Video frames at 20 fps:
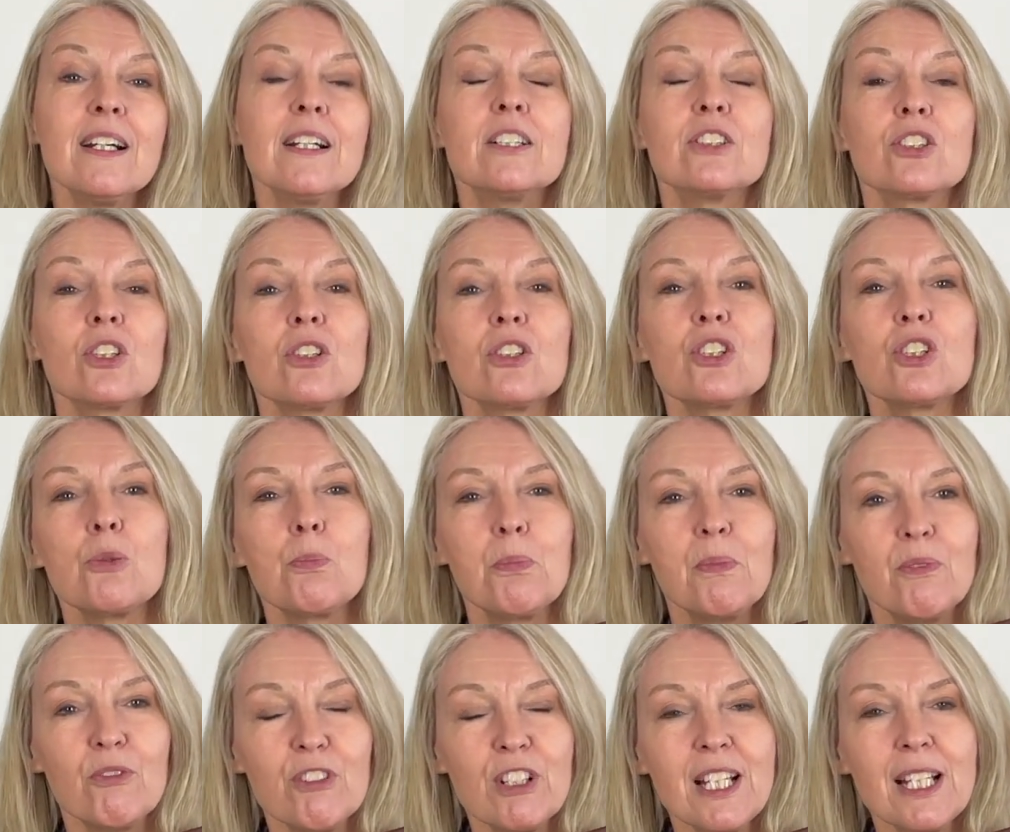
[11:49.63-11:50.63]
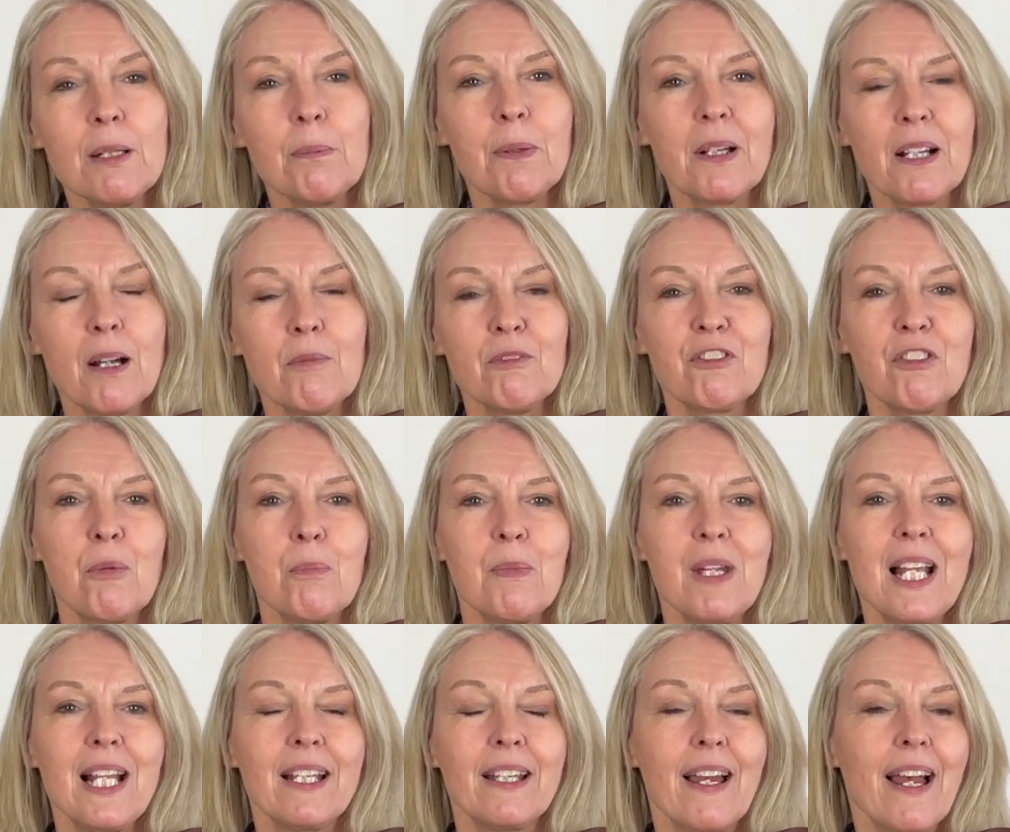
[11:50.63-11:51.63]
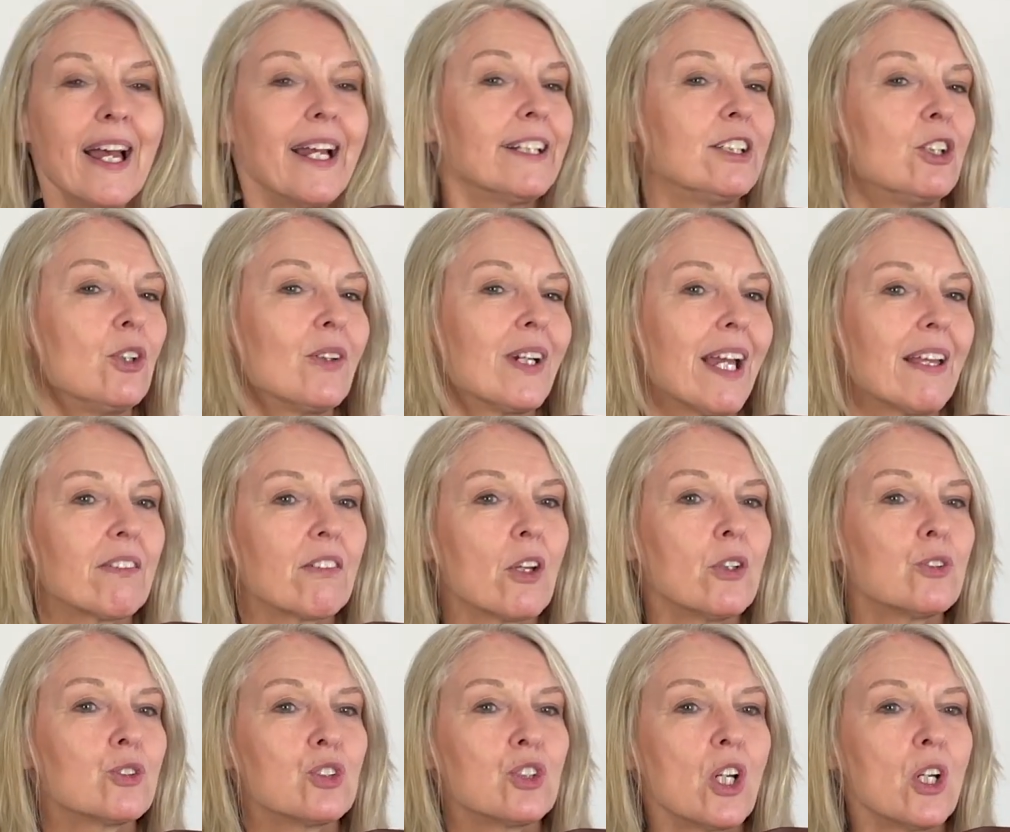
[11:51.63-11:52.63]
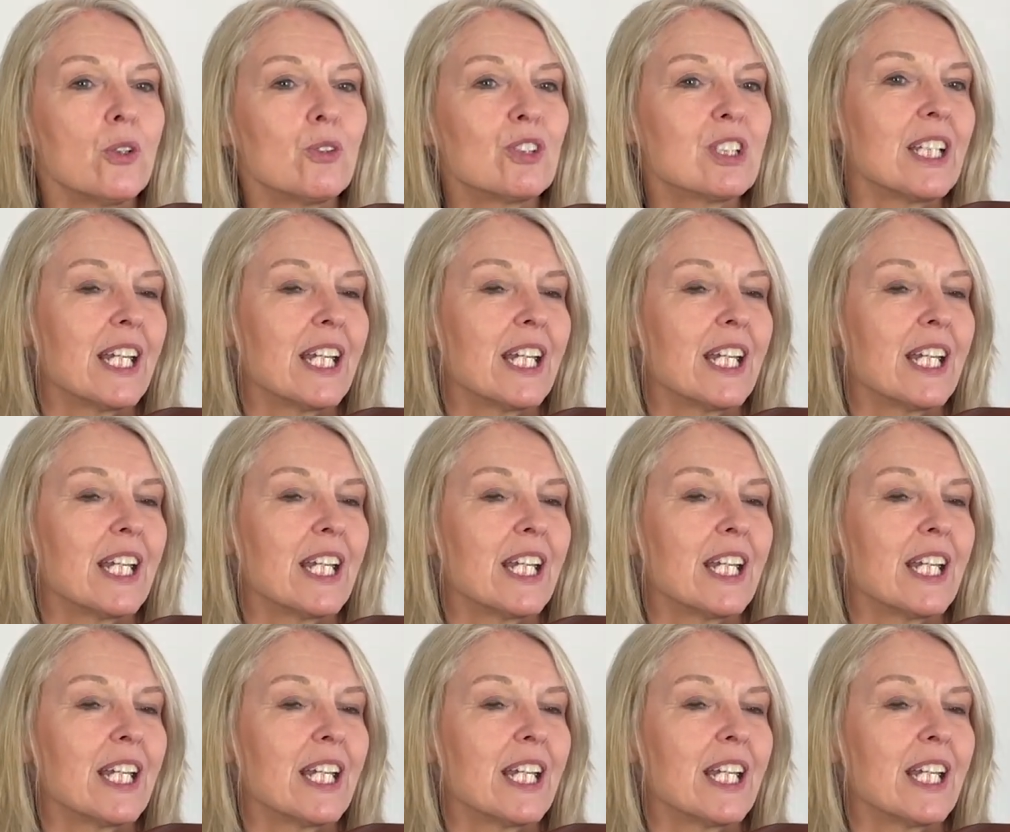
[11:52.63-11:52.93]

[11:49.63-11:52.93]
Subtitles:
so that you really become familiar and you get those notes